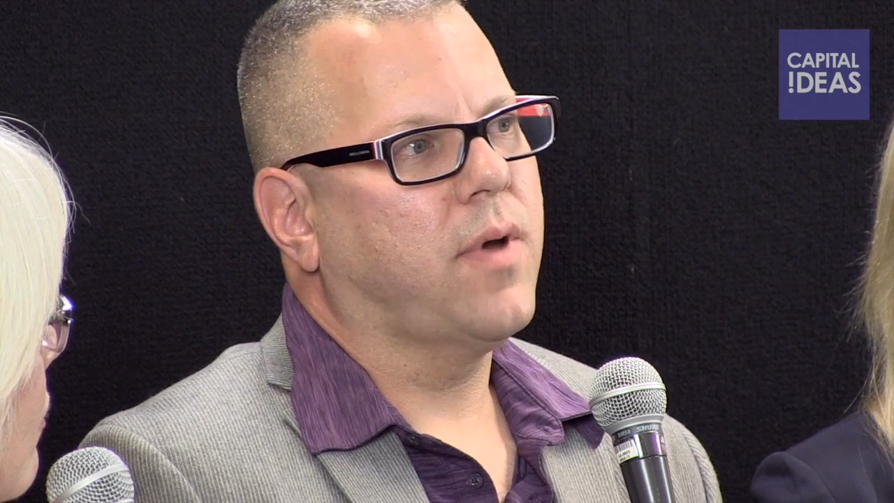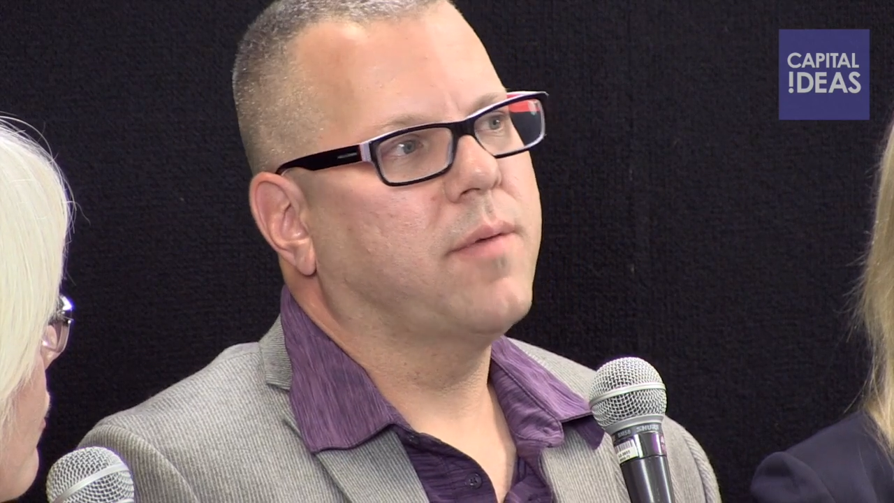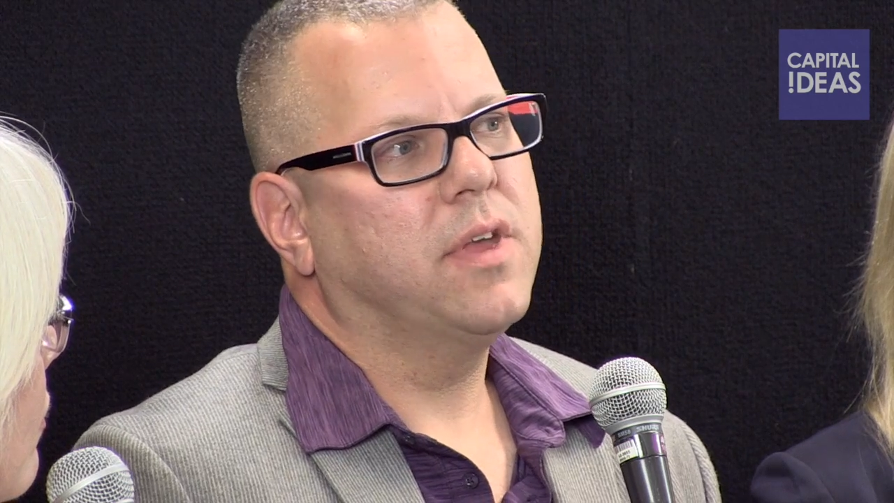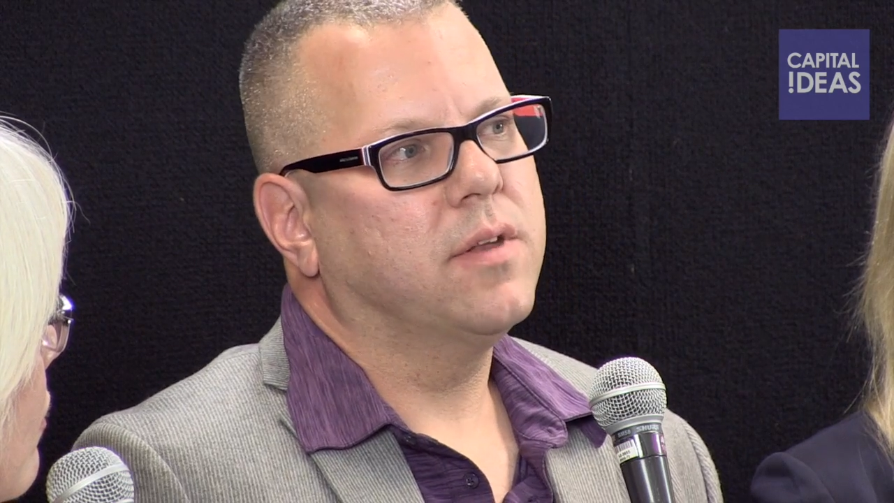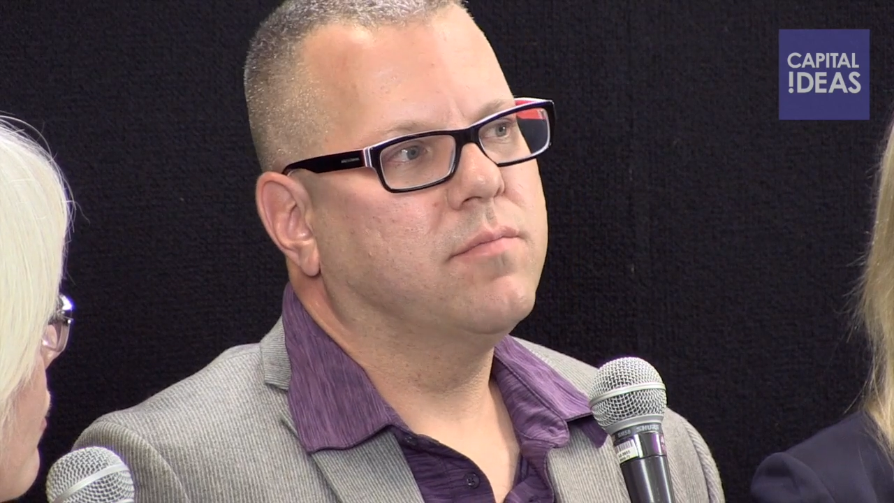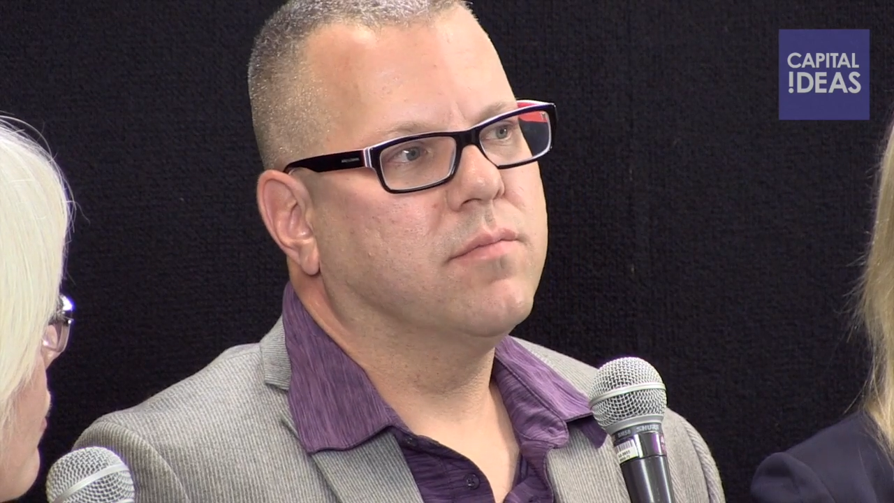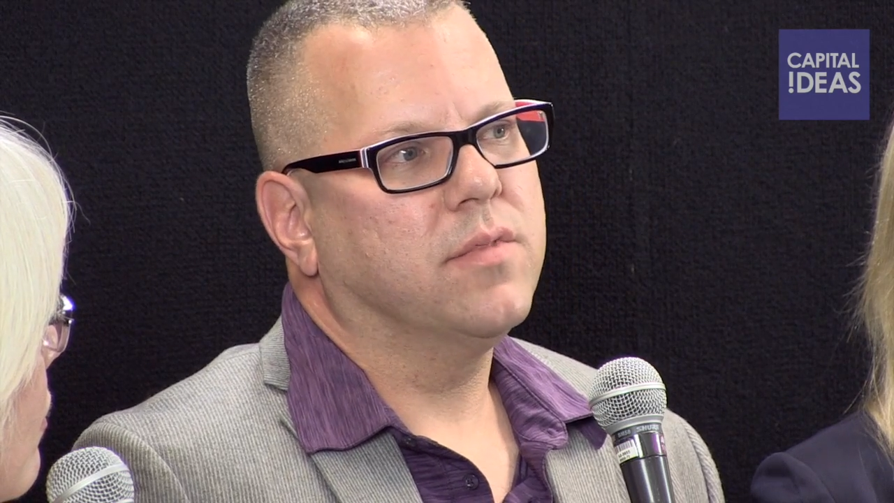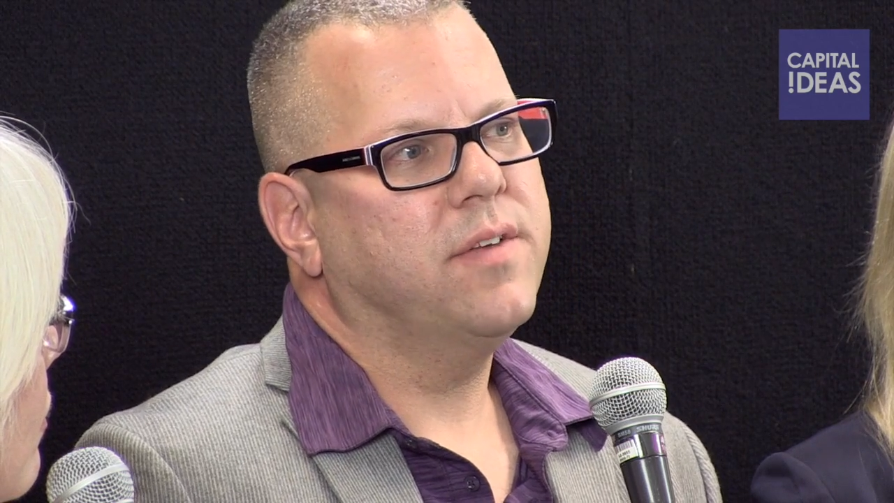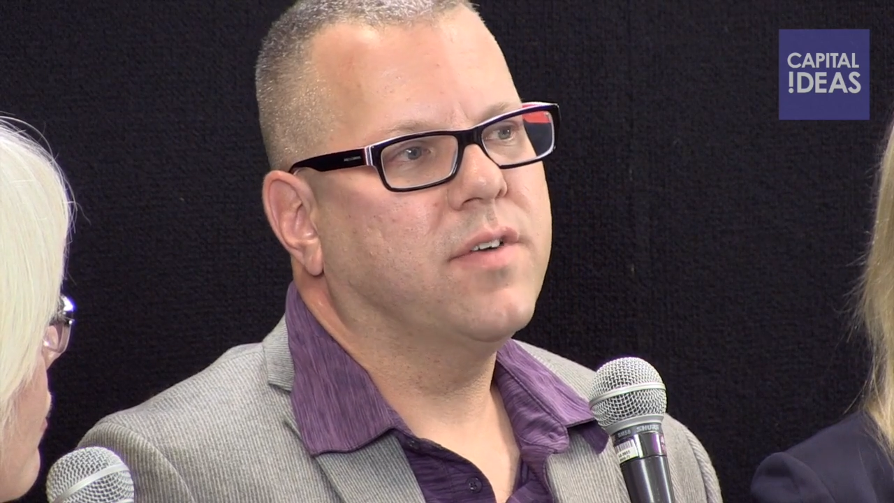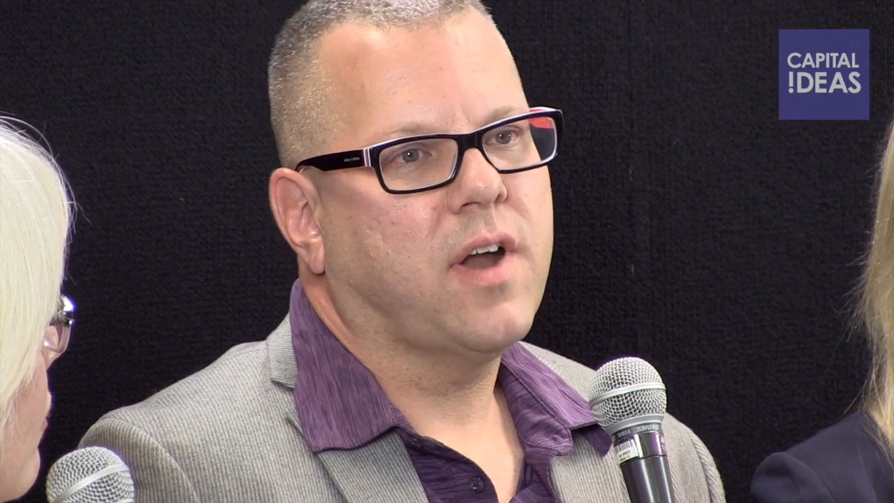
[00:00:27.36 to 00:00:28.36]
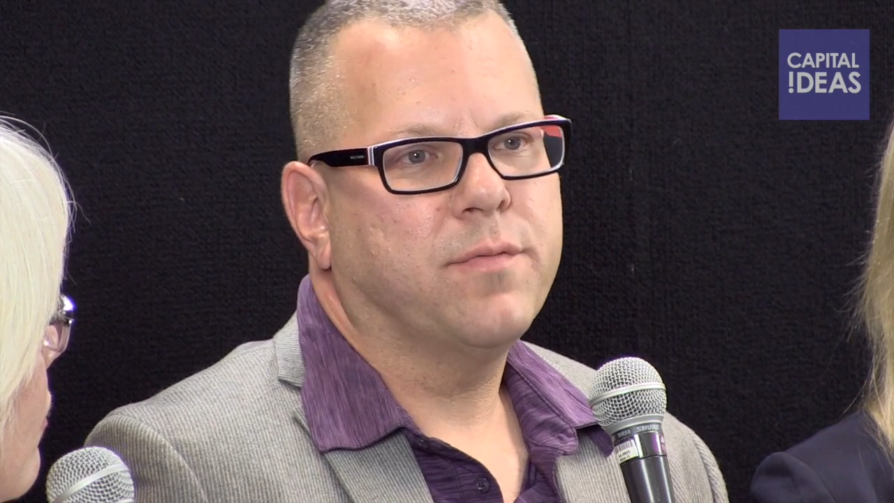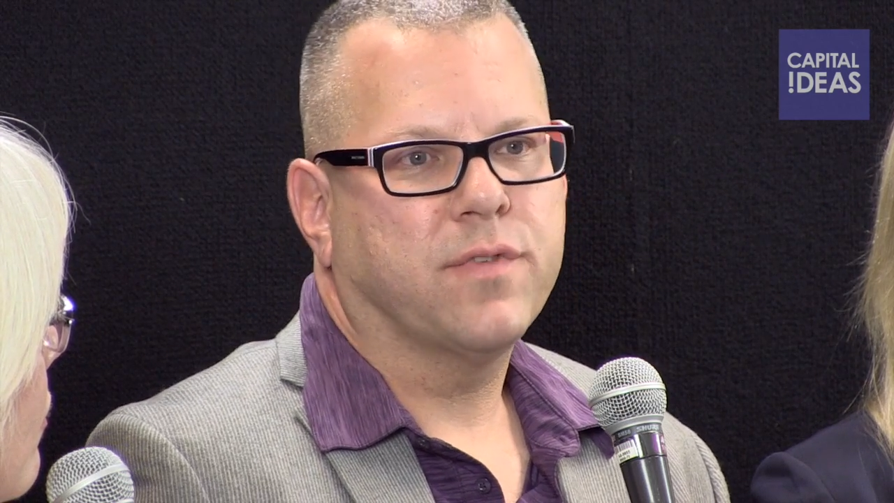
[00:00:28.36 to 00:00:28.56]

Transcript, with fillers: I mean, leave it up